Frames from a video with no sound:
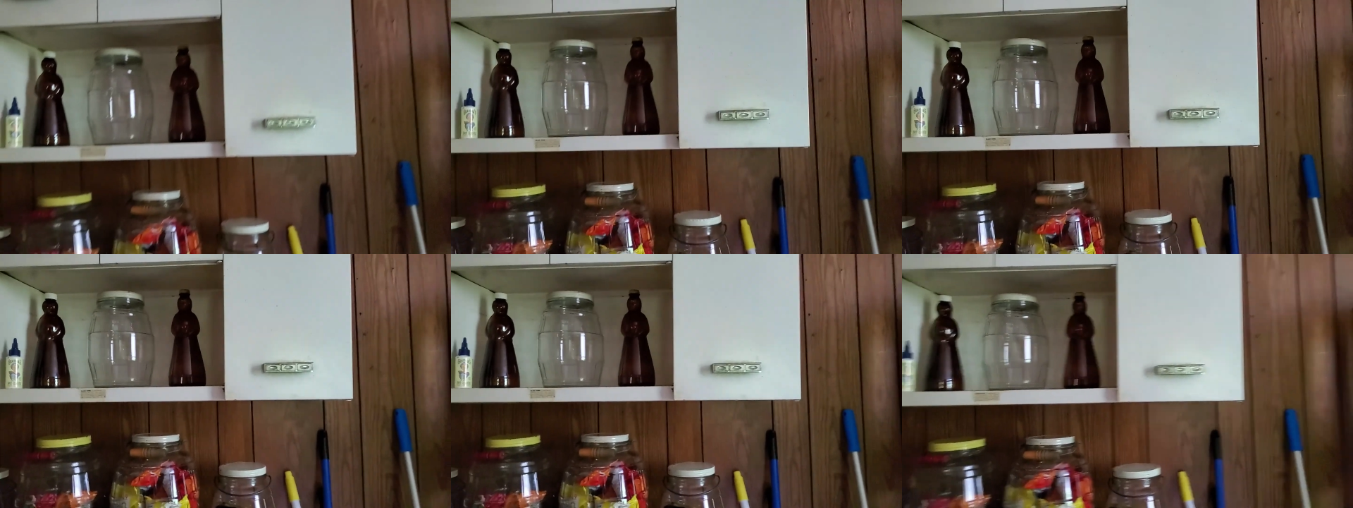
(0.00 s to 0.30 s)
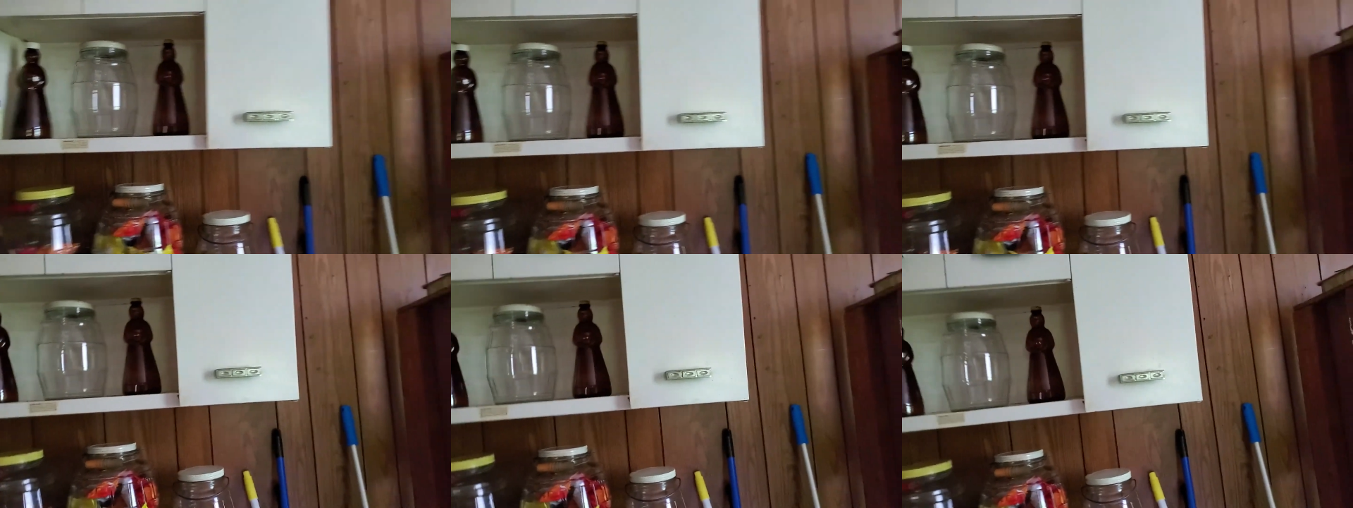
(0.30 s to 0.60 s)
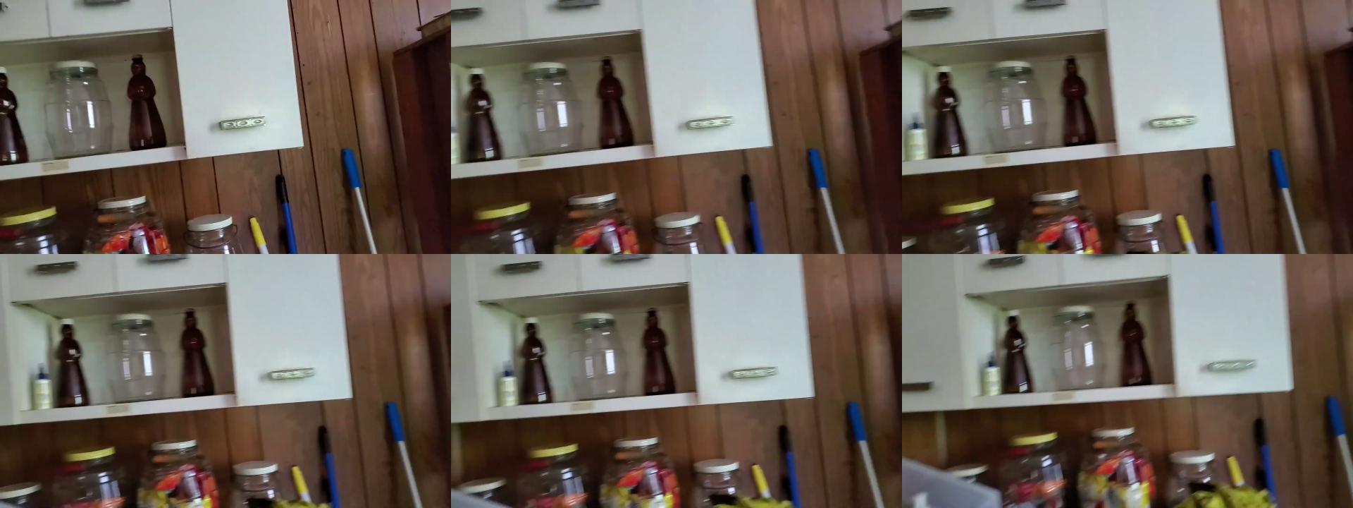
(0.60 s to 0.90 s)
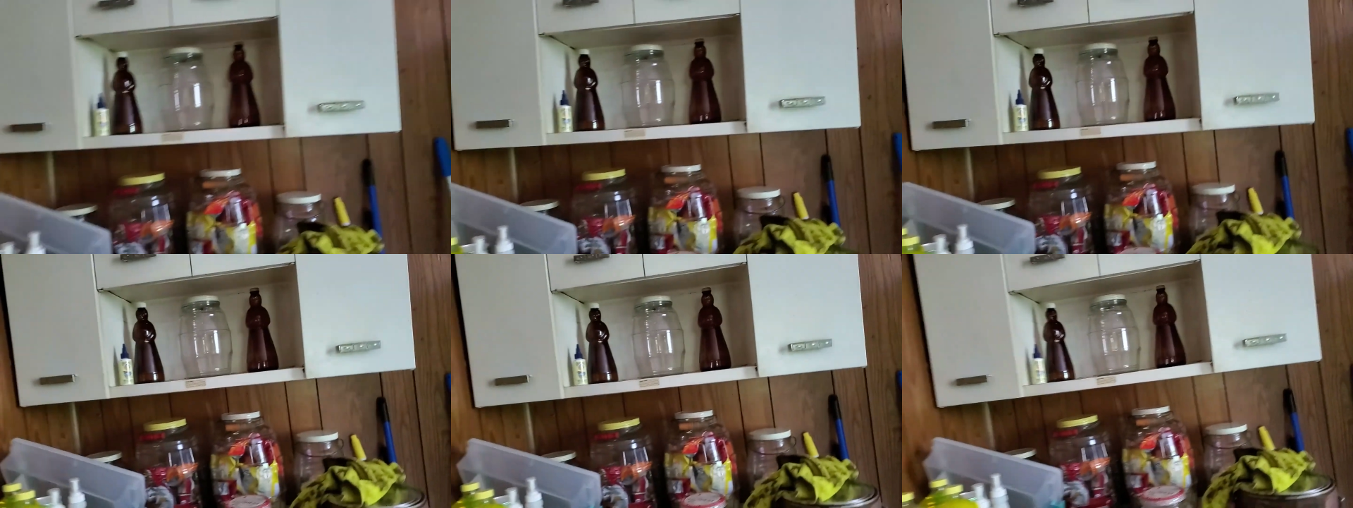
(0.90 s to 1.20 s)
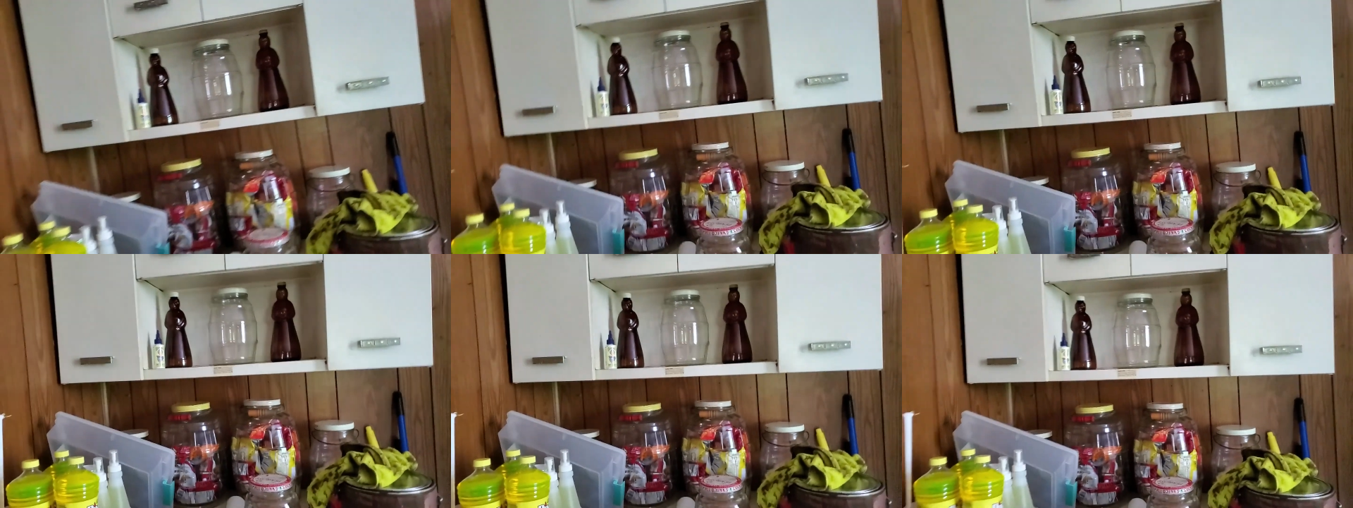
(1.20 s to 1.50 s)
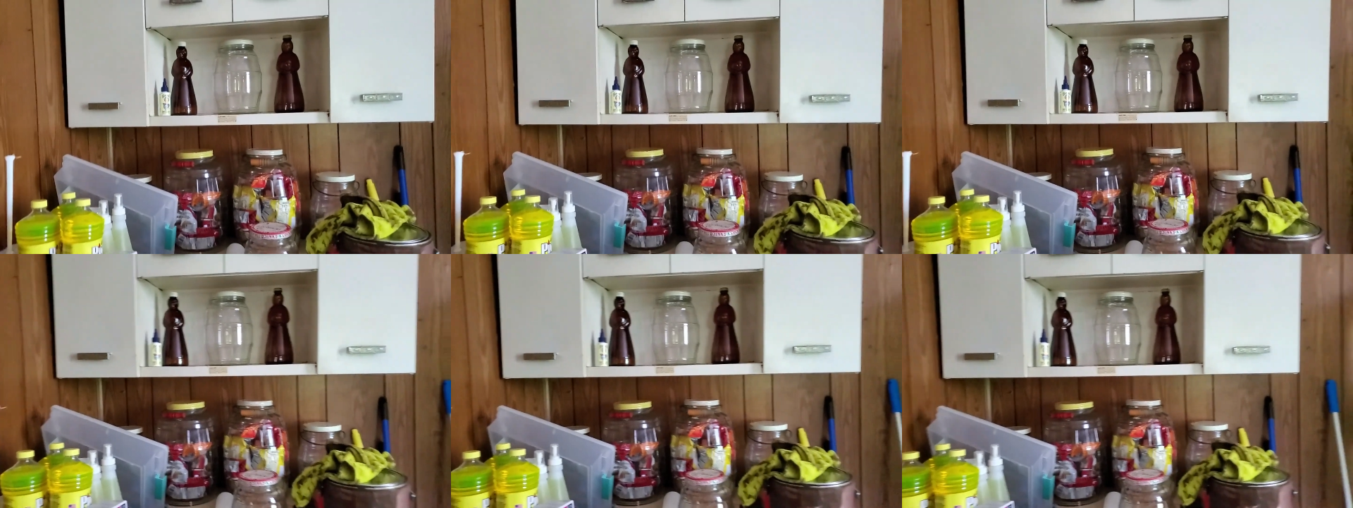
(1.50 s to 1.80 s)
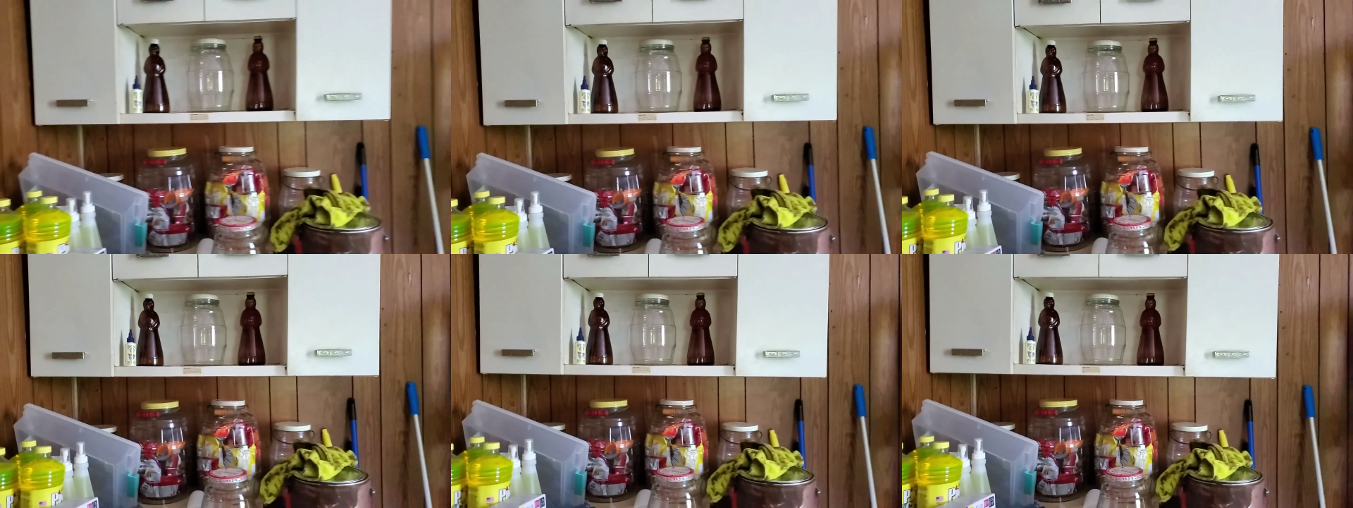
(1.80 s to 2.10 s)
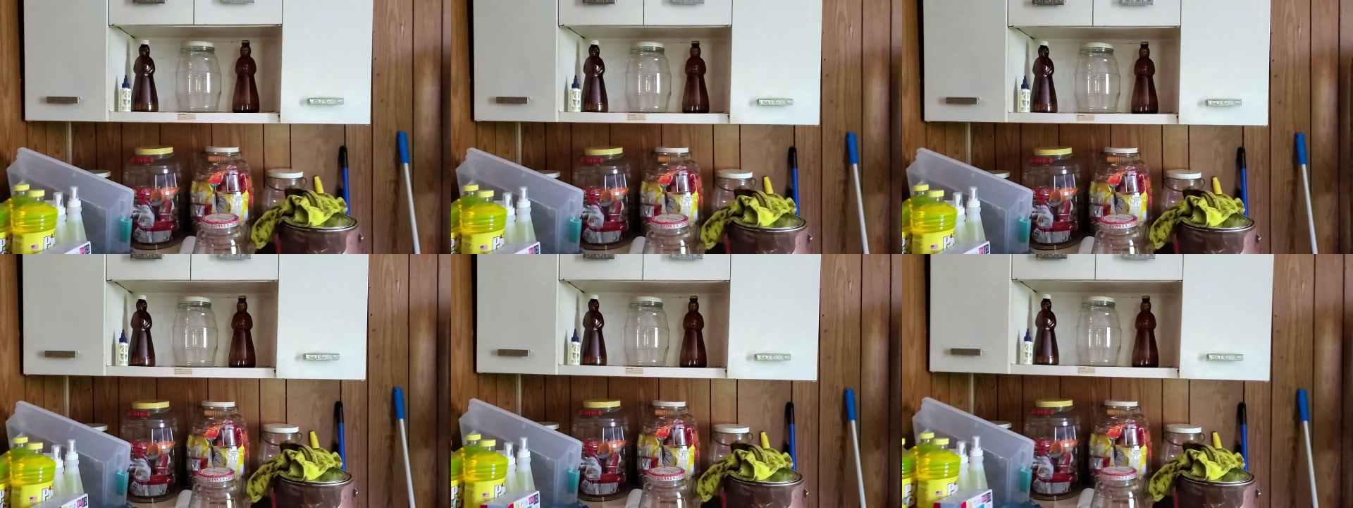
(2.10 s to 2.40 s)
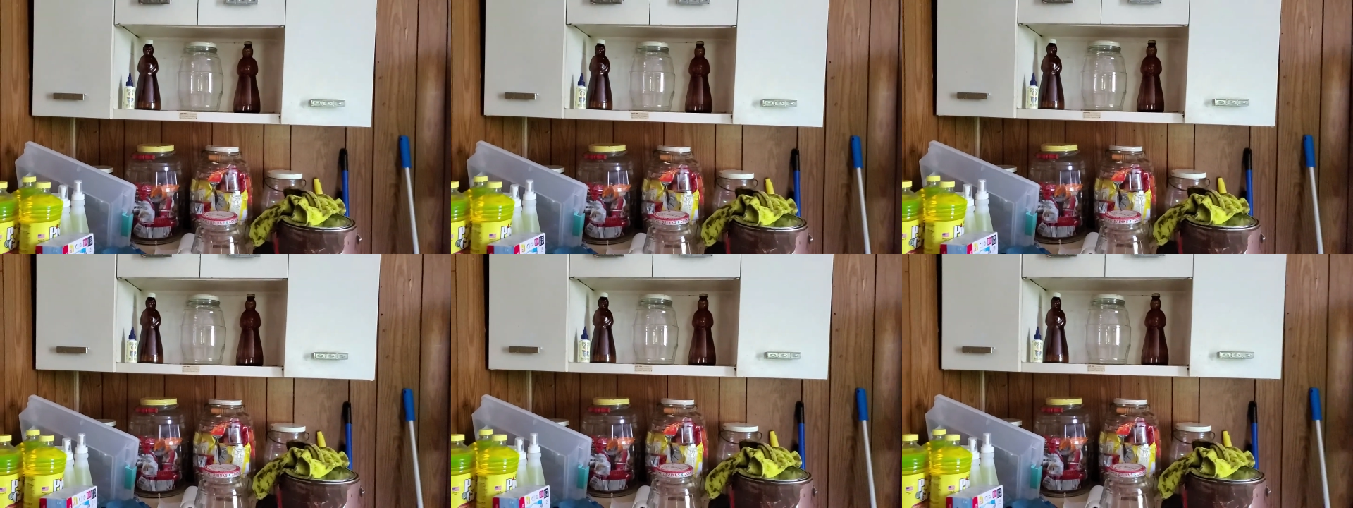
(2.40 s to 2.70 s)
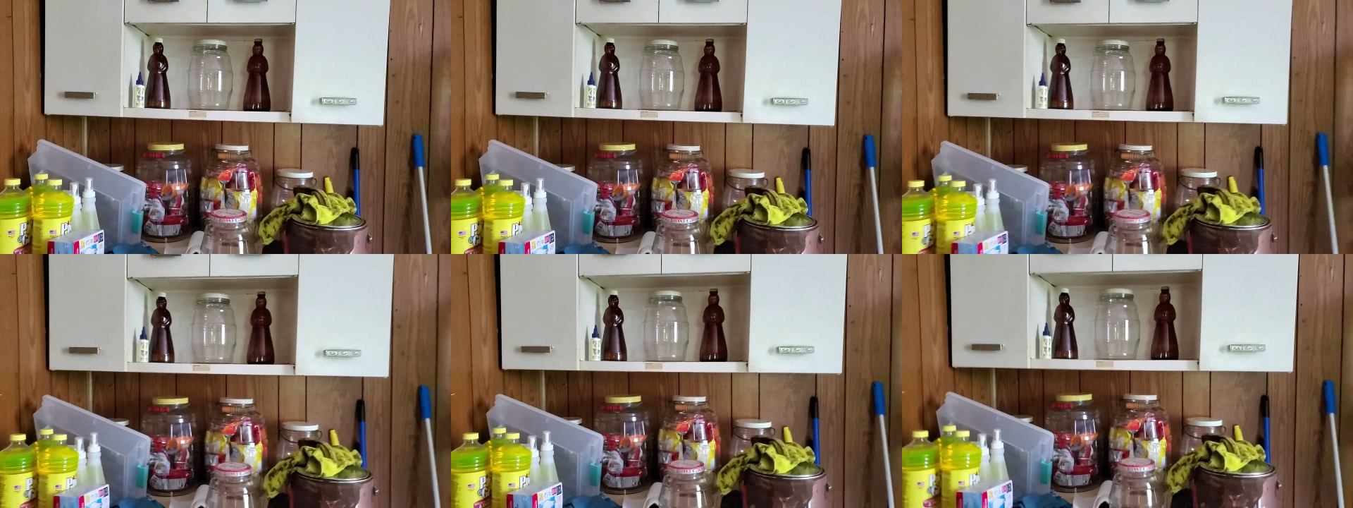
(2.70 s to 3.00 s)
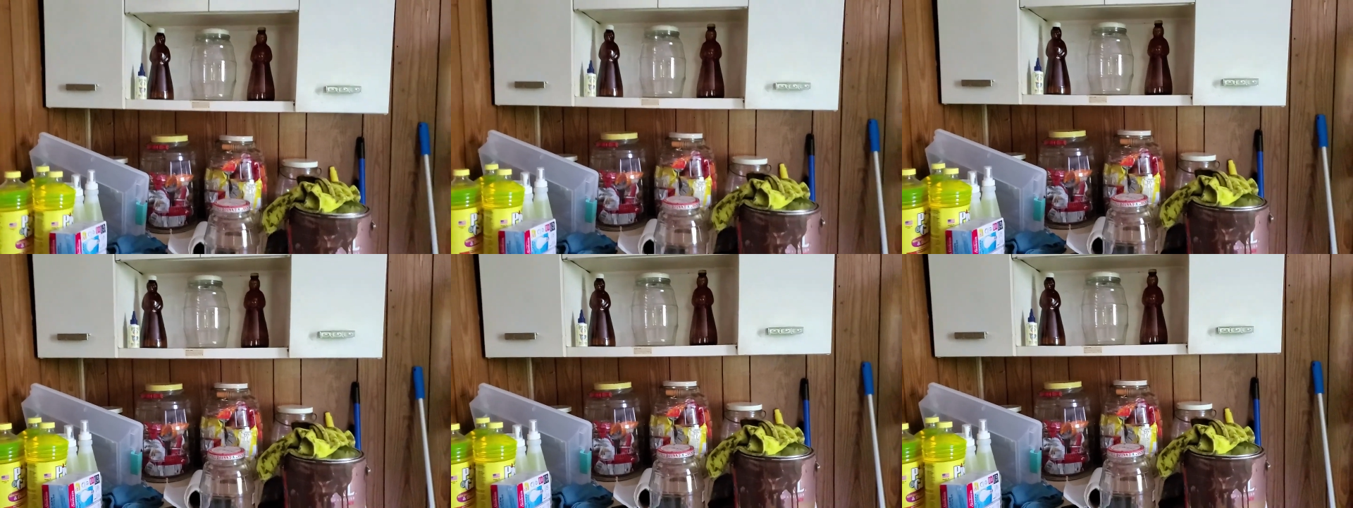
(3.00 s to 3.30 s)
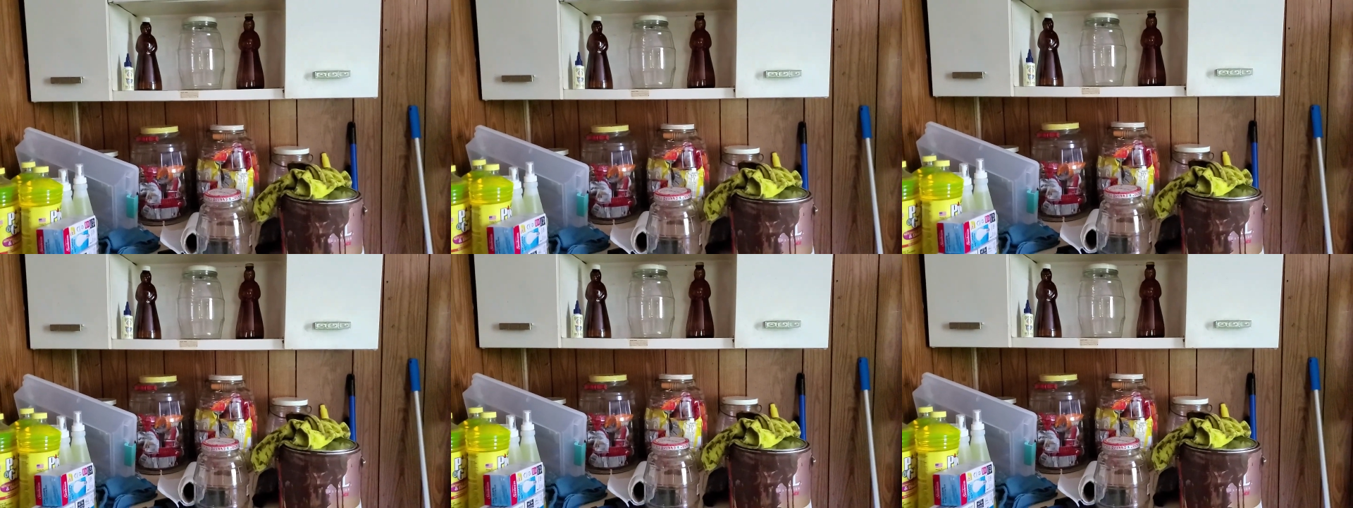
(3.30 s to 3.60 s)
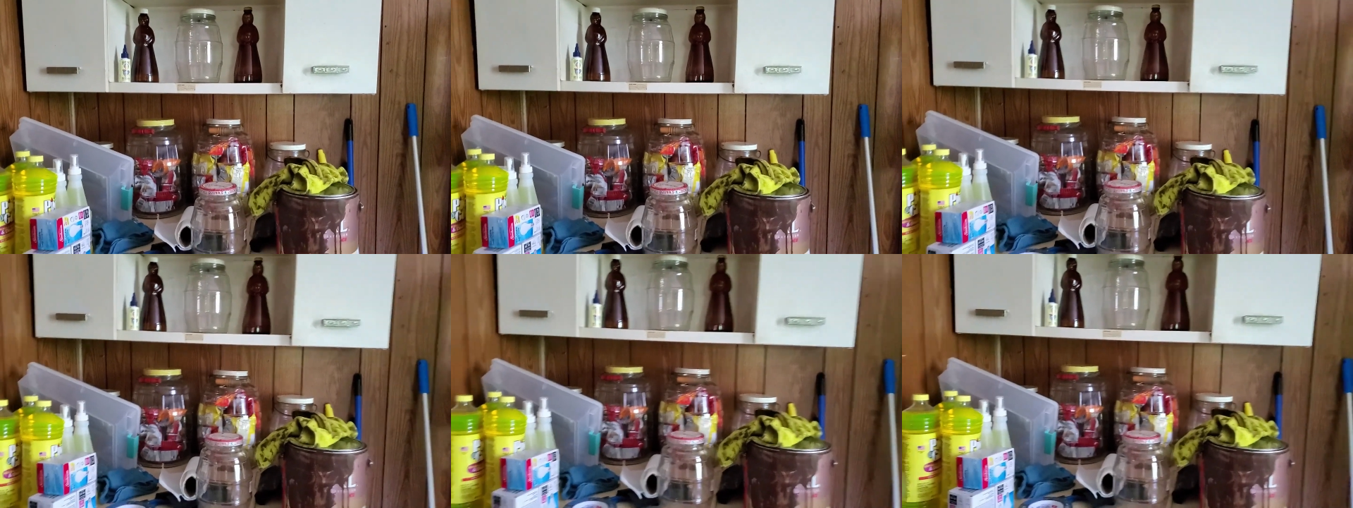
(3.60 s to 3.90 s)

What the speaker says: (no speaker visible)